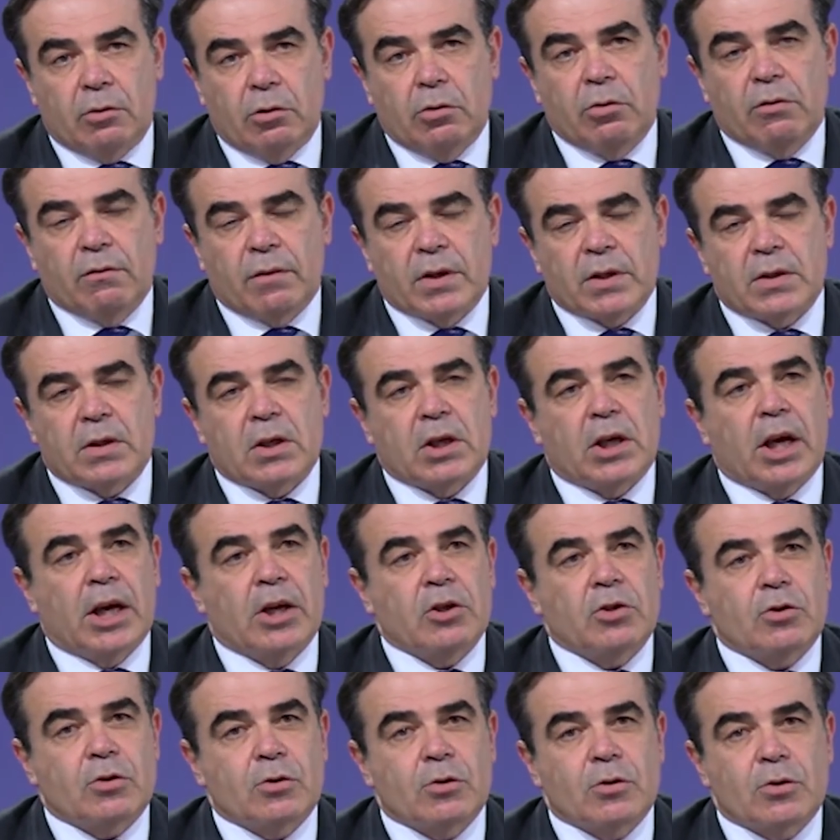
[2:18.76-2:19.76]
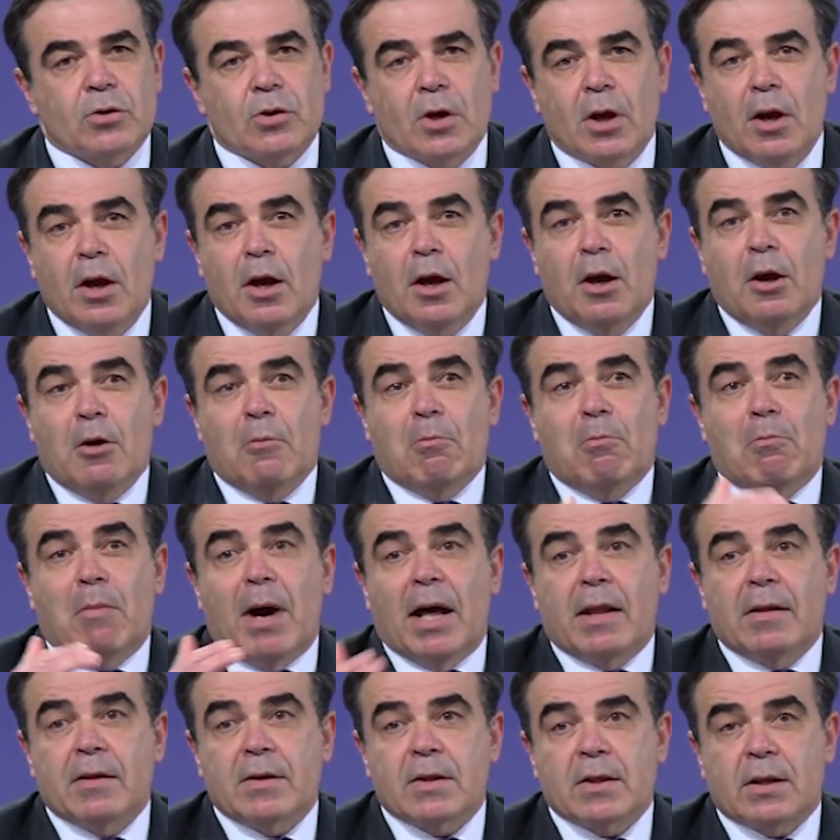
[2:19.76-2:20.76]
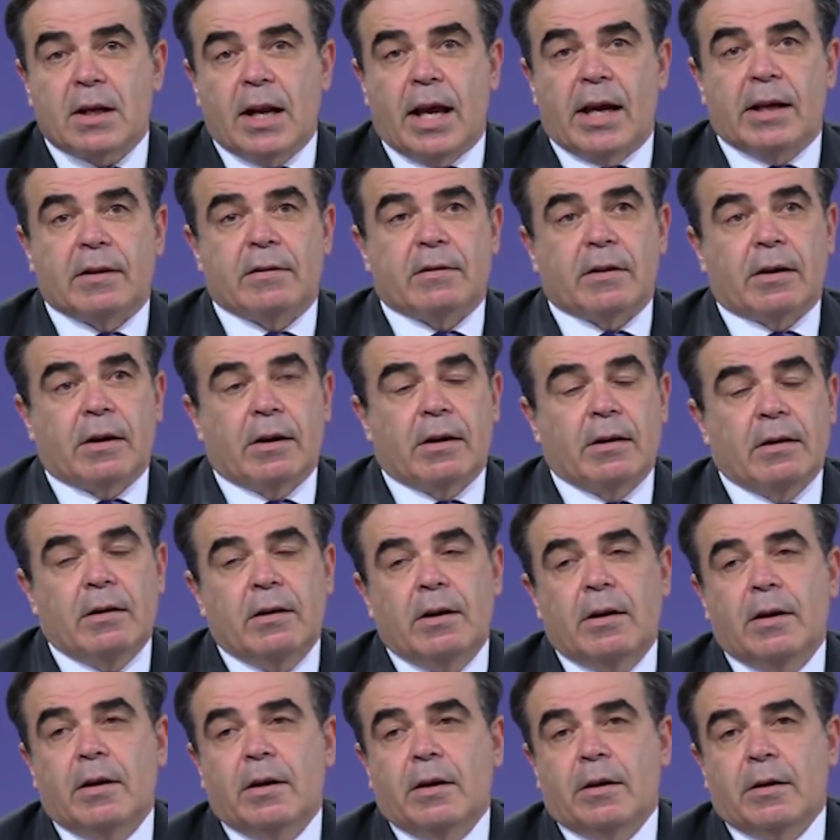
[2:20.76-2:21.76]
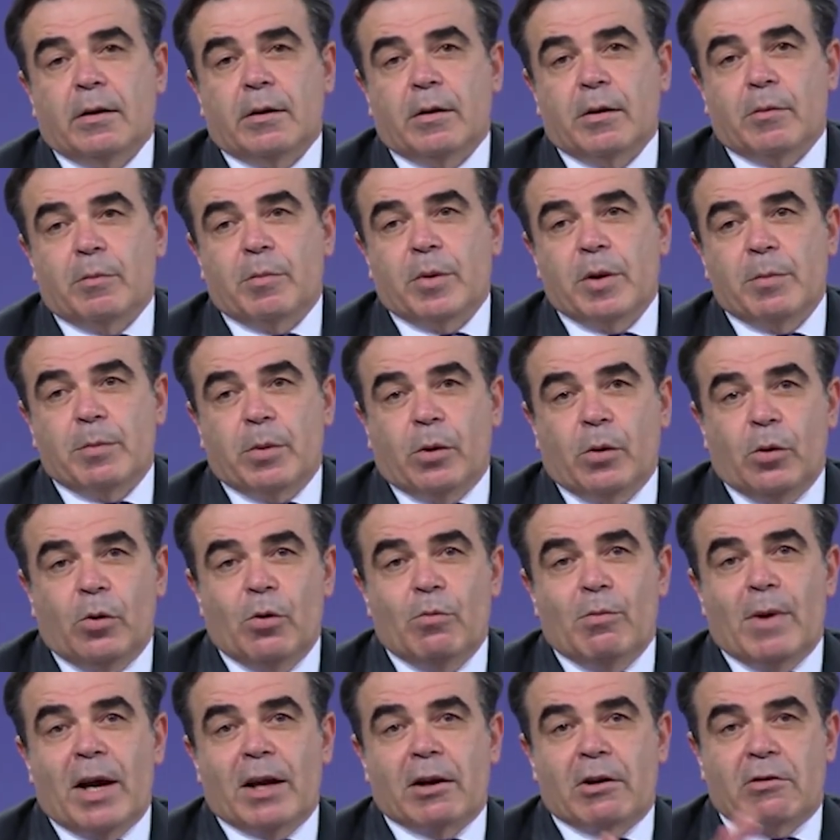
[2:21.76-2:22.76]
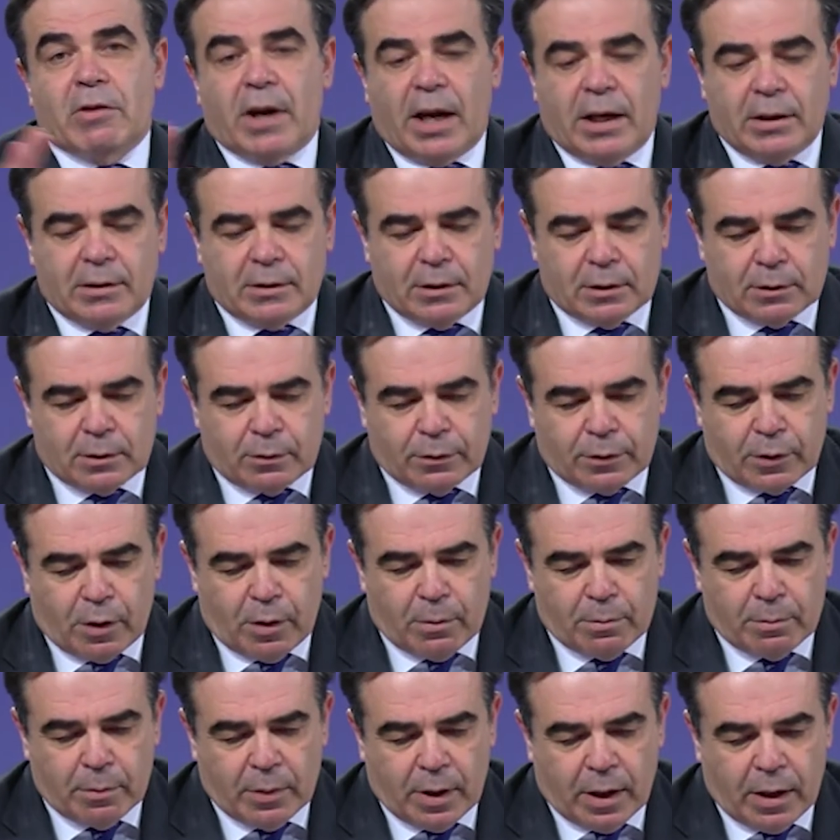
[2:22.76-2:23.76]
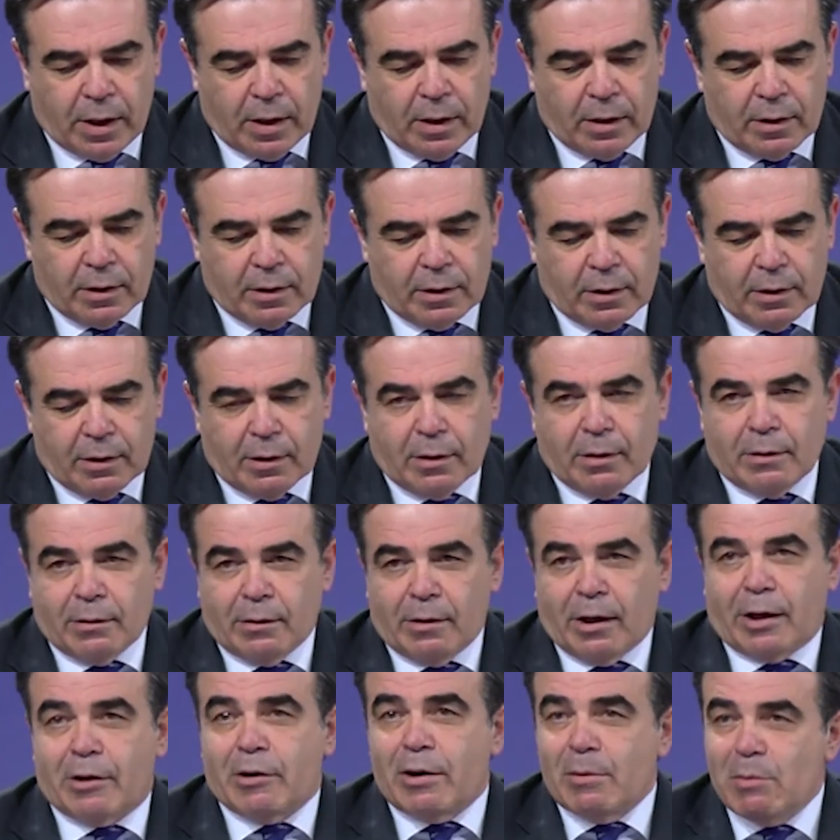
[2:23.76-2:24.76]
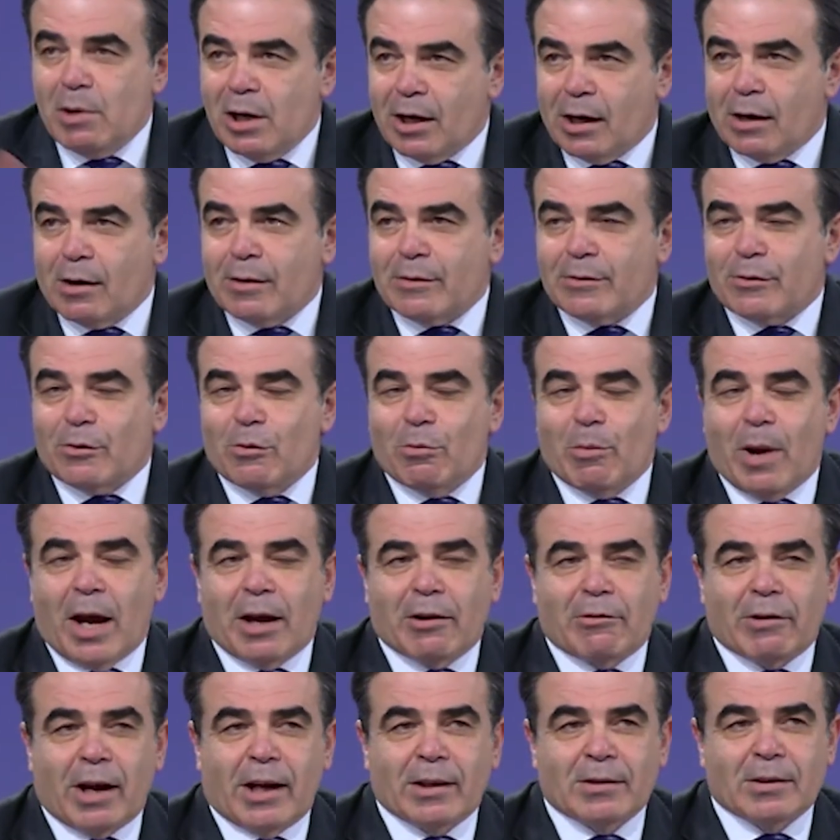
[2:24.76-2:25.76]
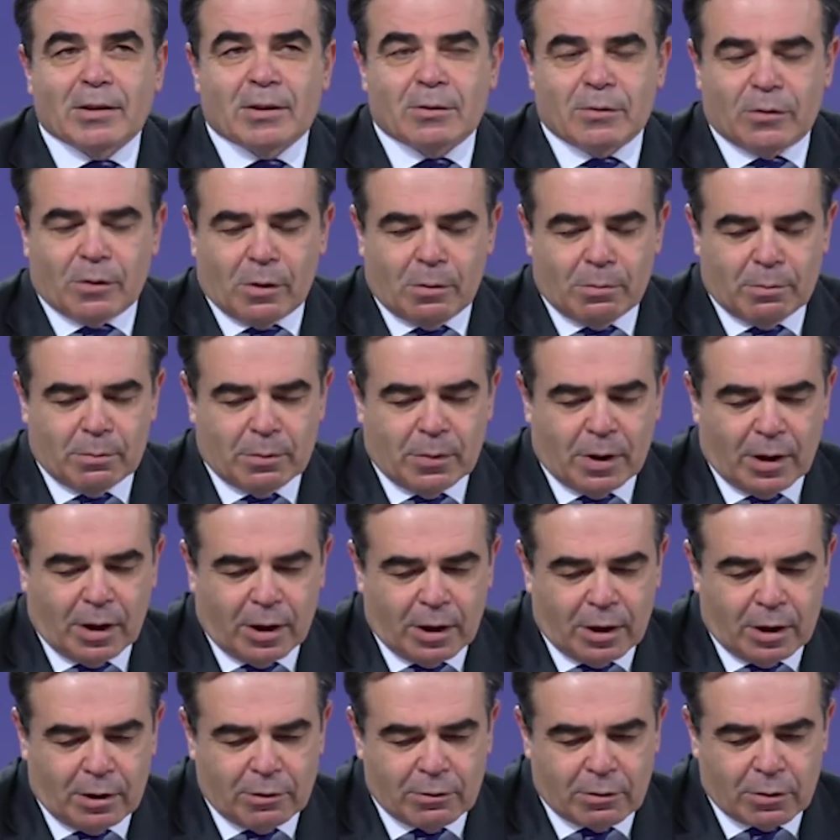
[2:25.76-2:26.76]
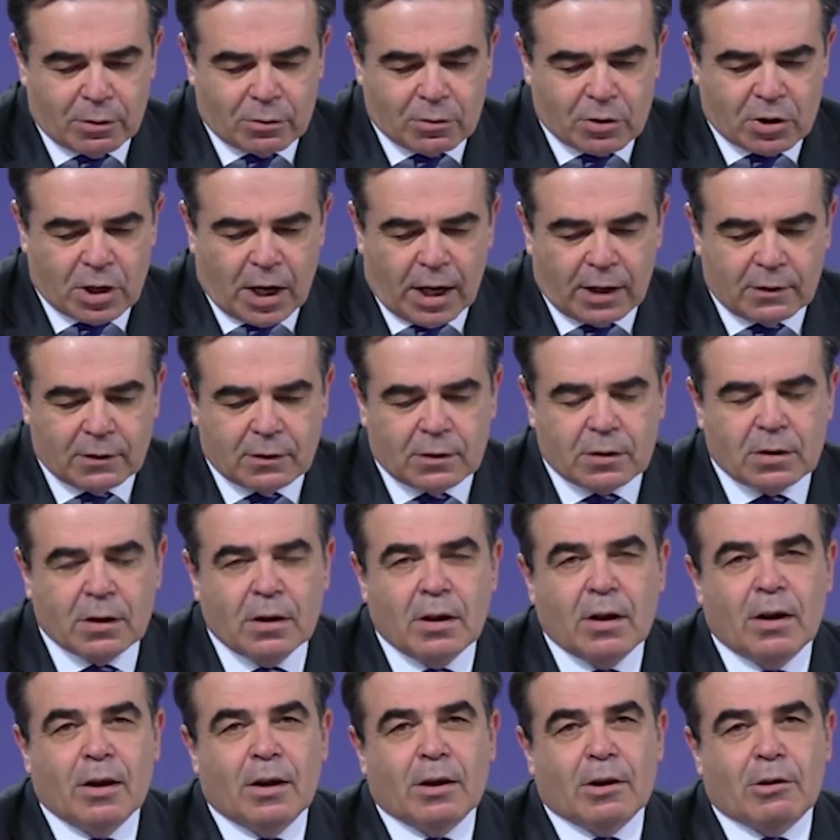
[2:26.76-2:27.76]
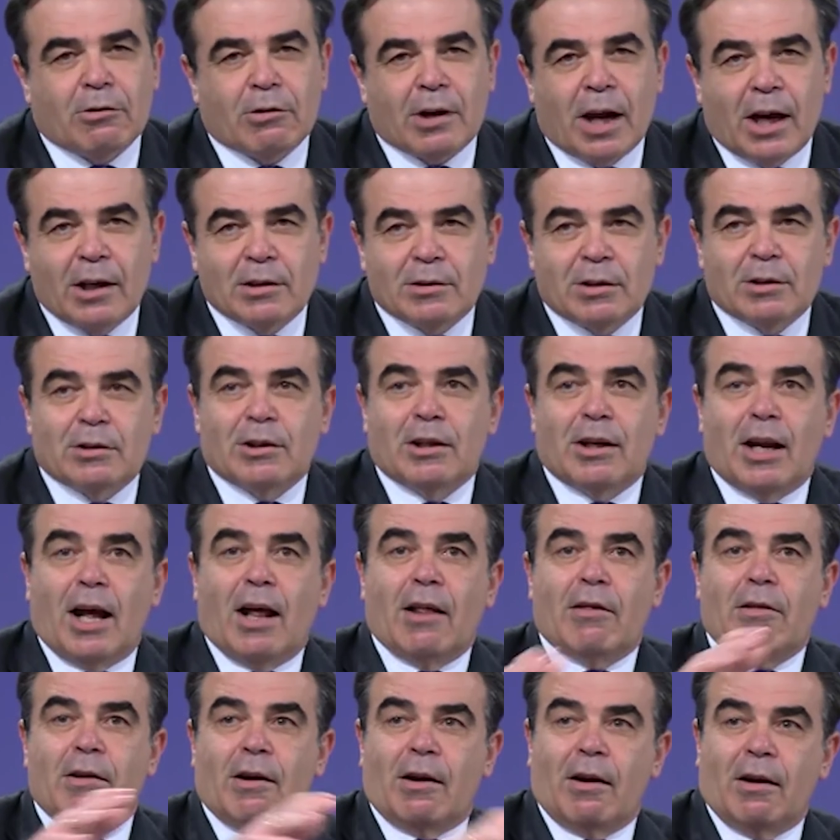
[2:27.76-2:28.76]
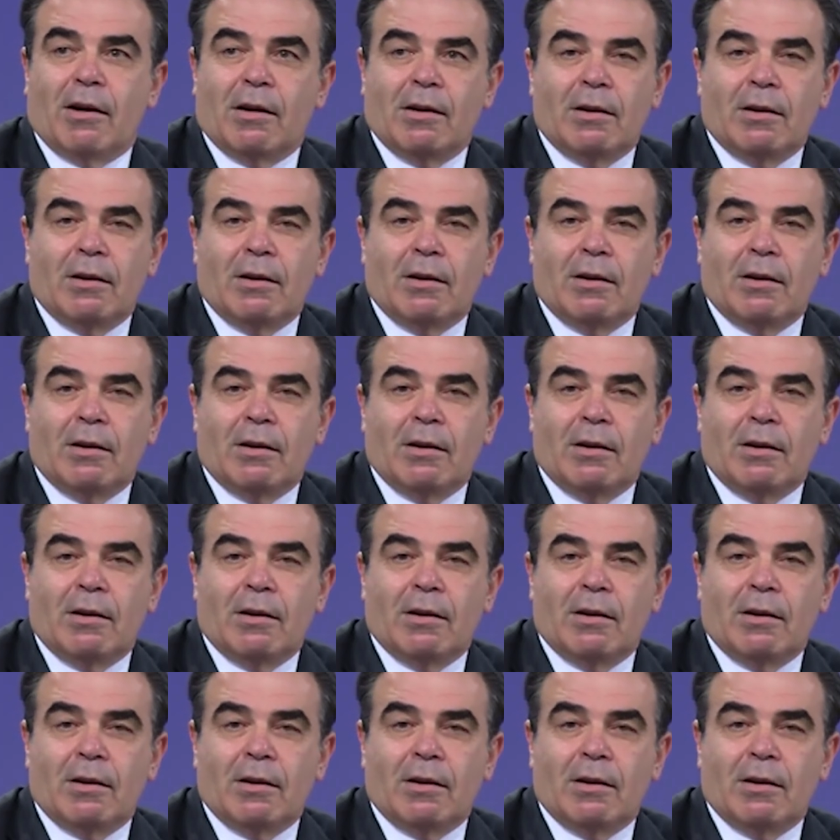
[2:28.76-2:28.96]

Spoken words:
investigations. Months later, the people who migrated from, the criminals who migrated from EnroChat created another